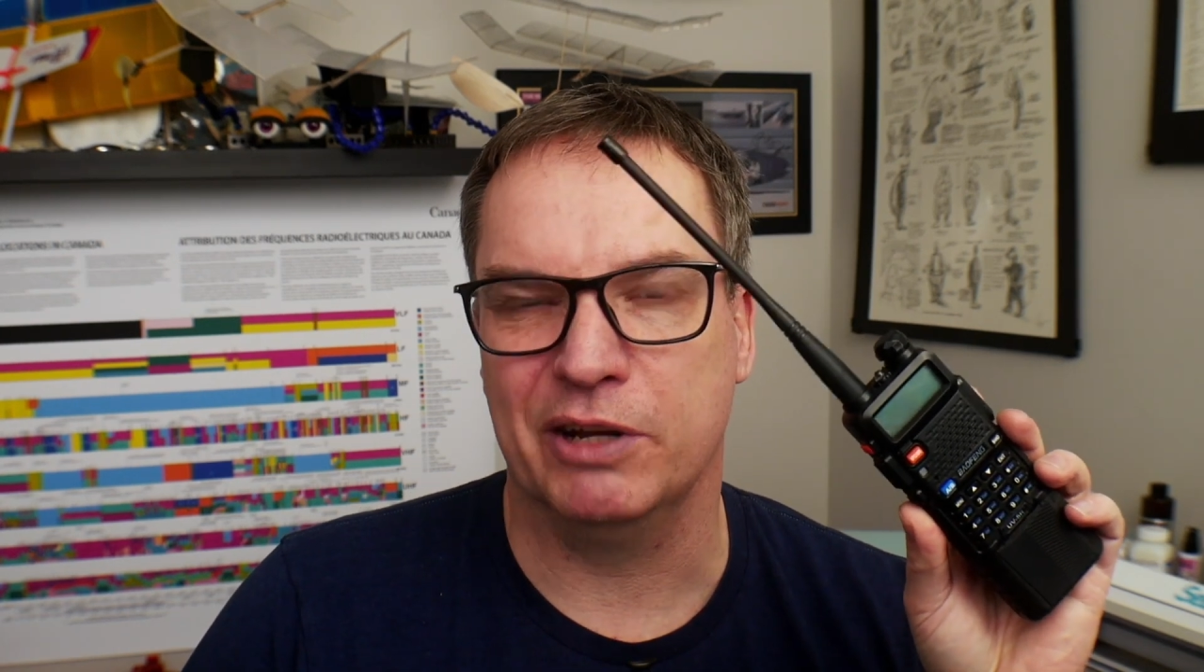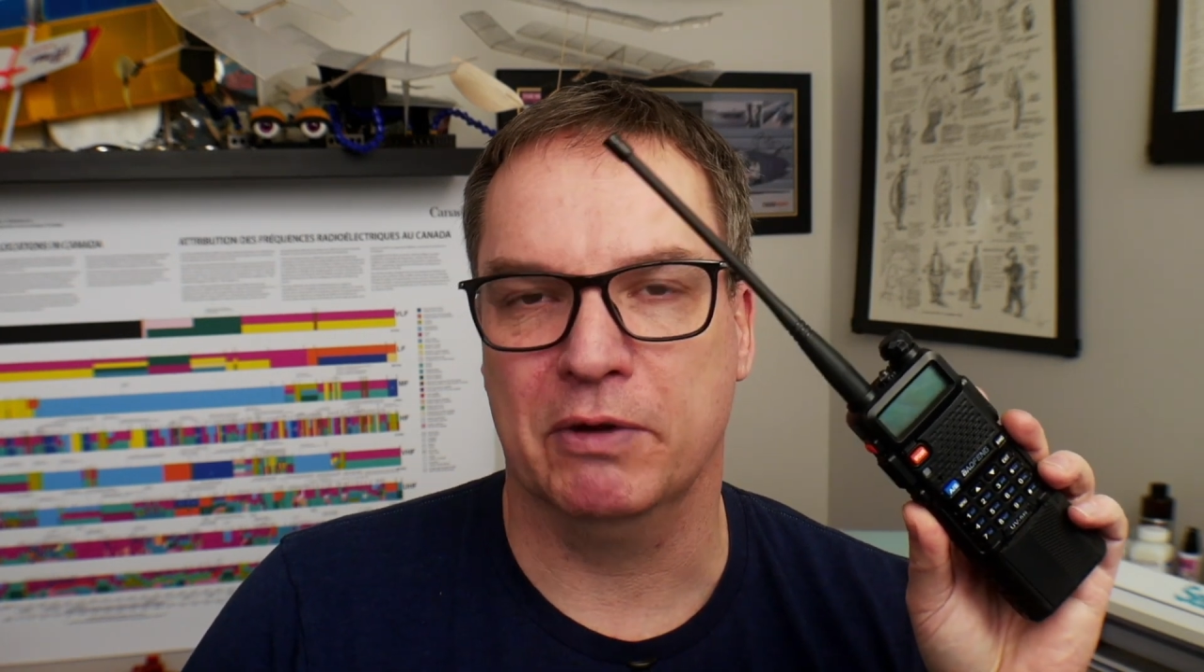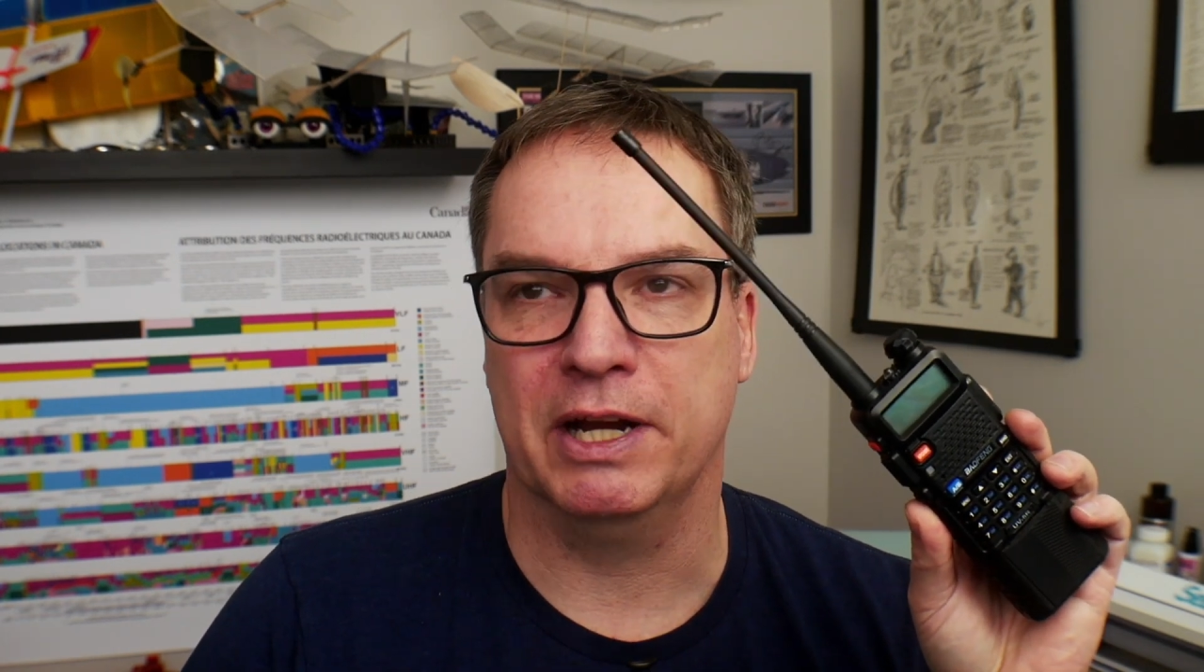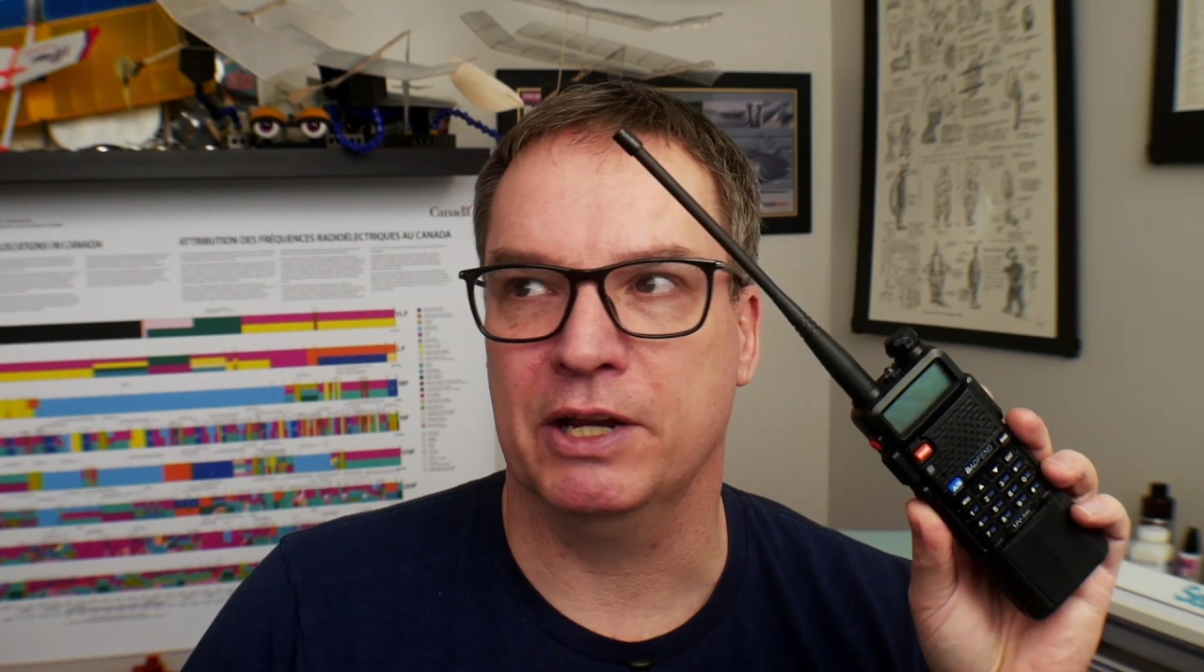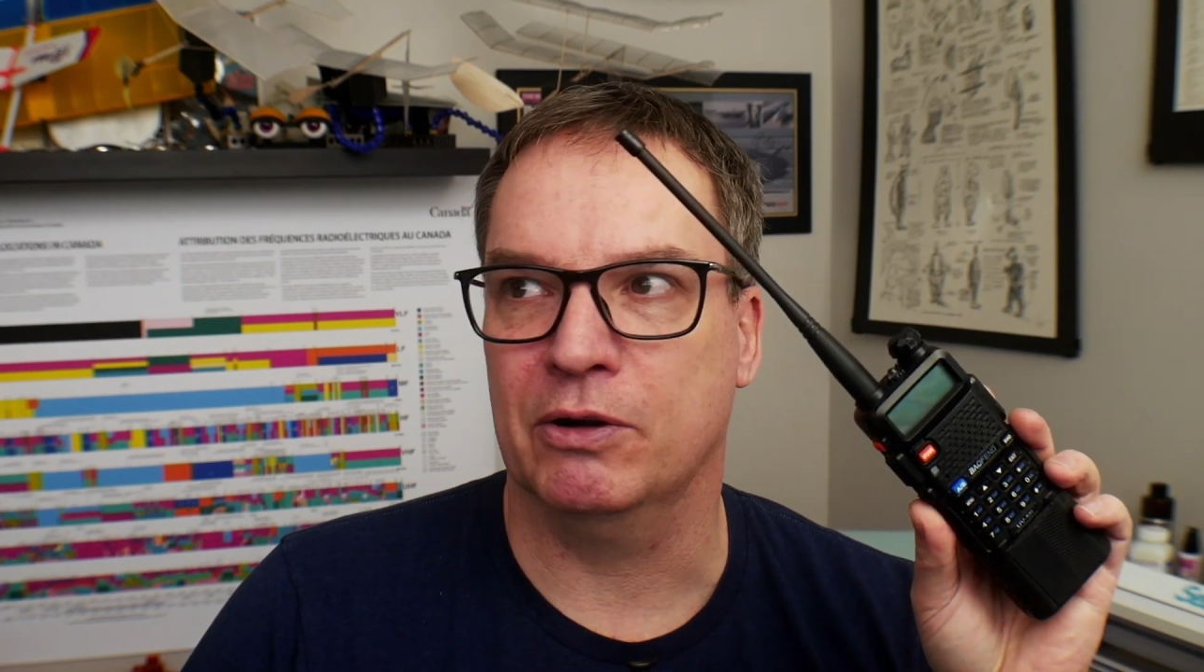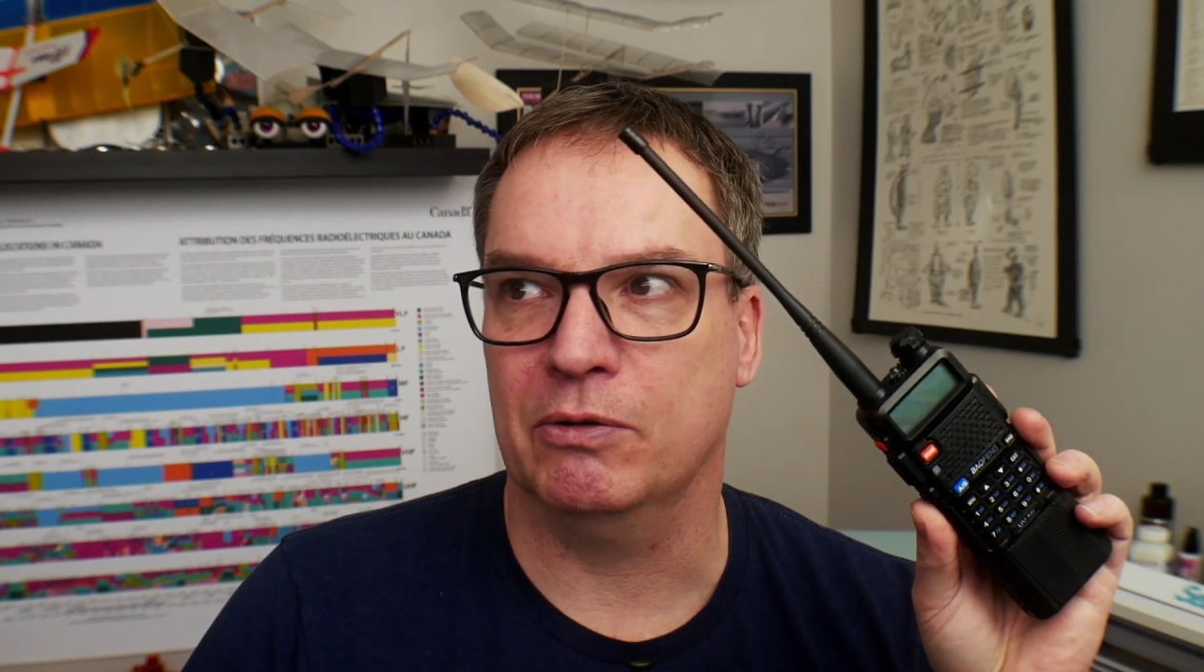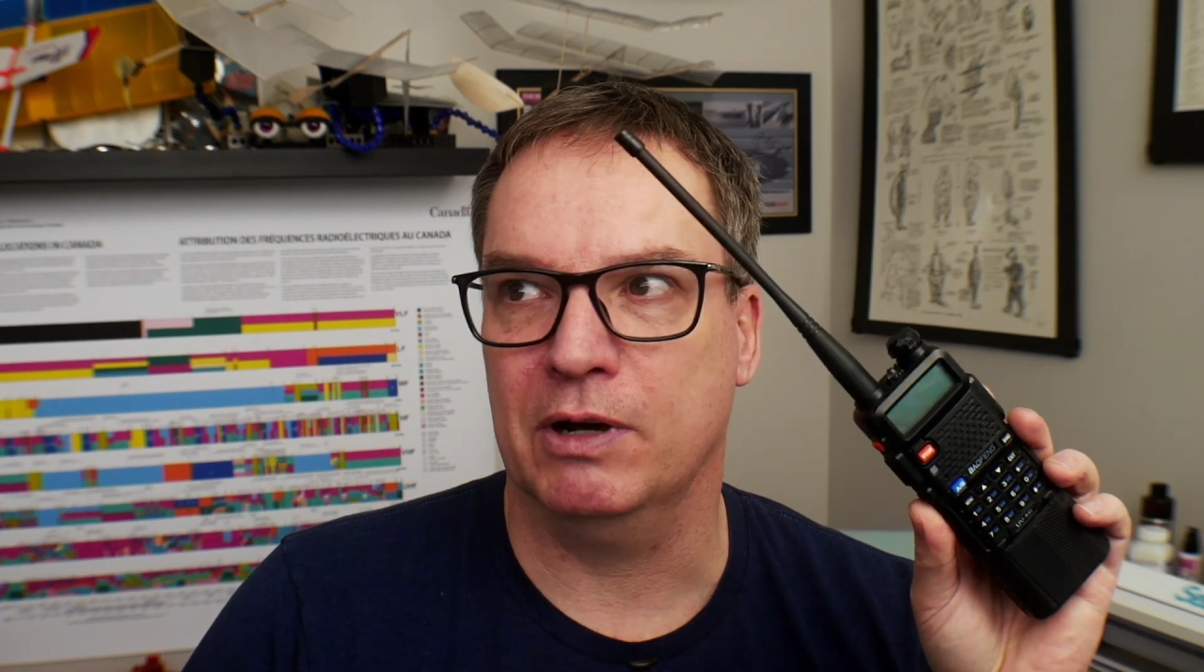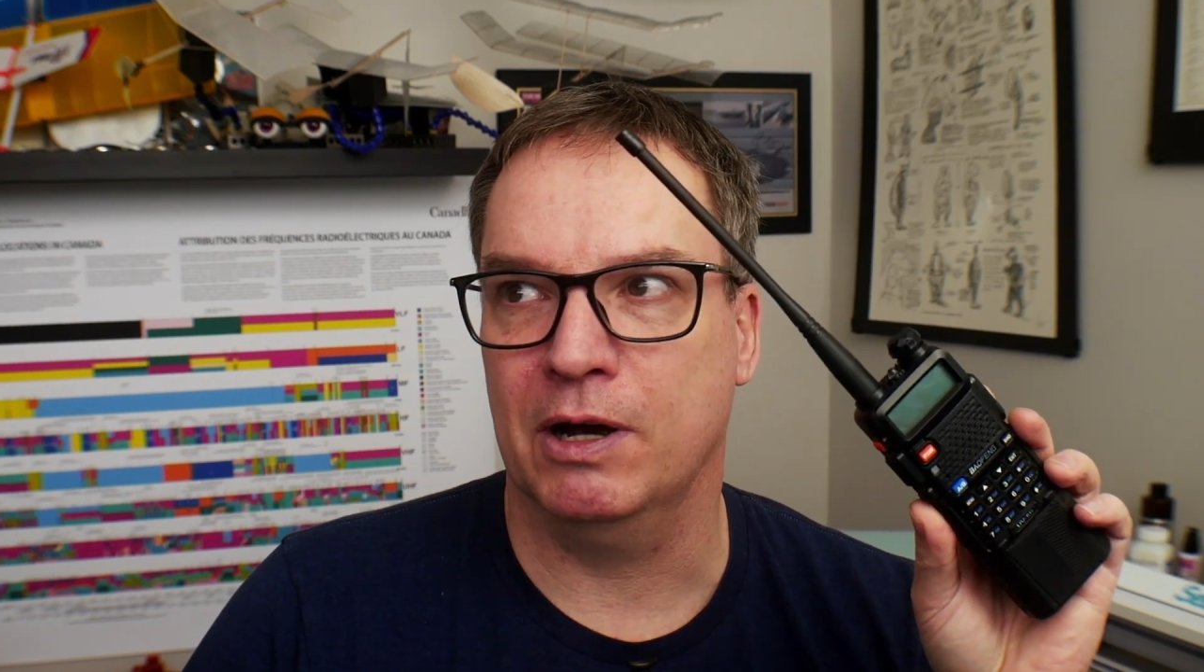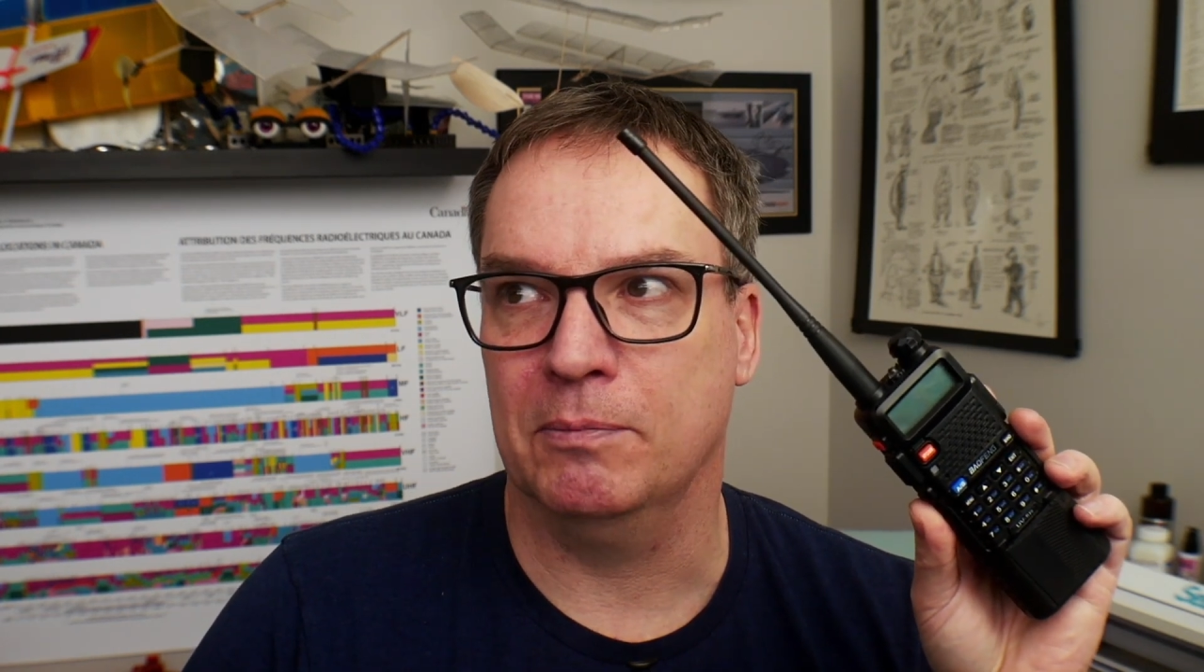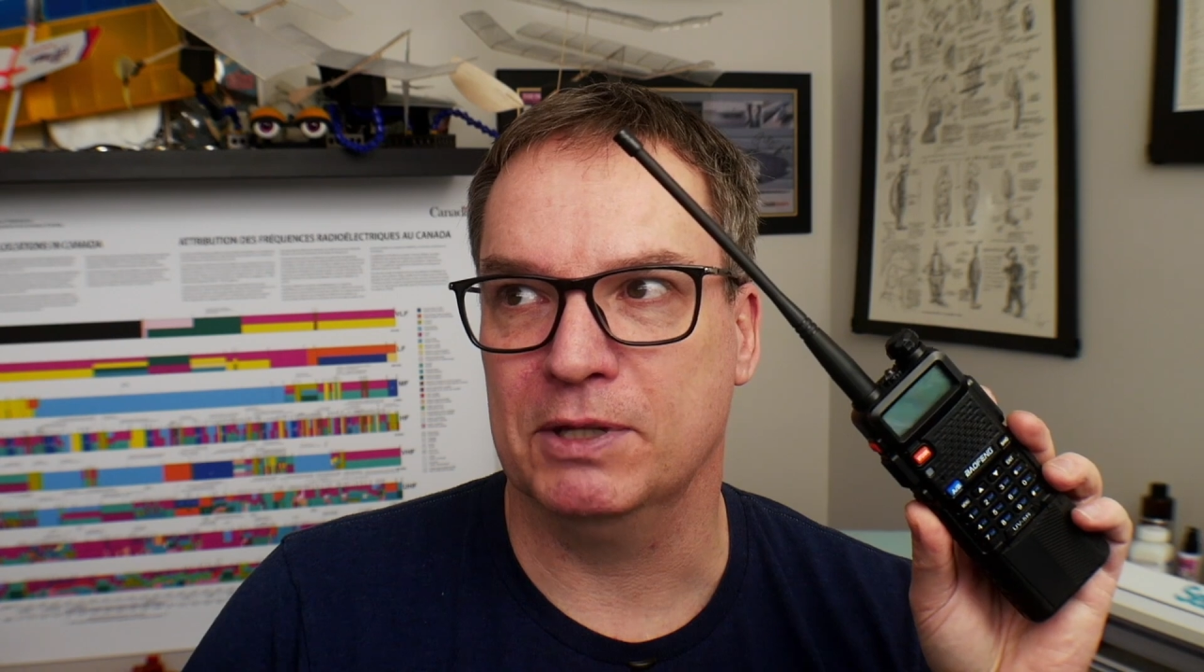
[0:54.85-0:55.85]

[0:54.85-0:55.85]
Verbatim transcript: radio um,